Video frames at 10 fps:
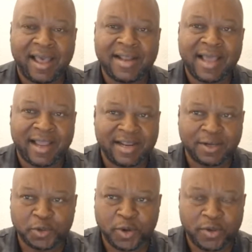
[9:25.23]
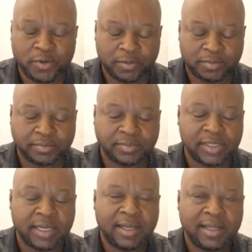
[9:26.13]
And I can assure you,
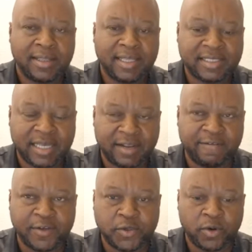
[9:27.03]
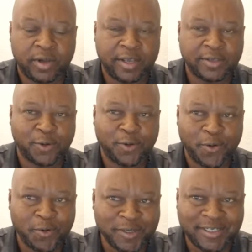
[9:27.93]
the second video has got
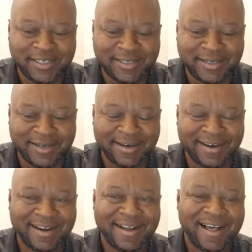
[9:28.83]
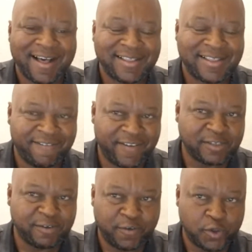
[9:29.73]
no nudity. The
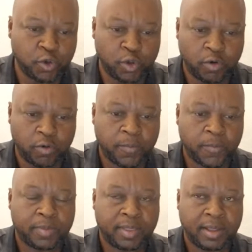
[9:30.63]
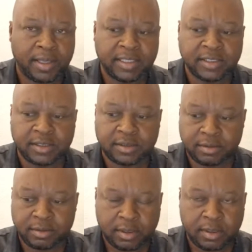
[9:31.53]
first video, though,
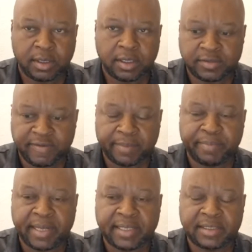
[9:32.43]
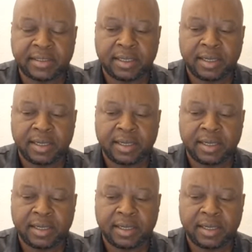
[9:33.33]
is very bad.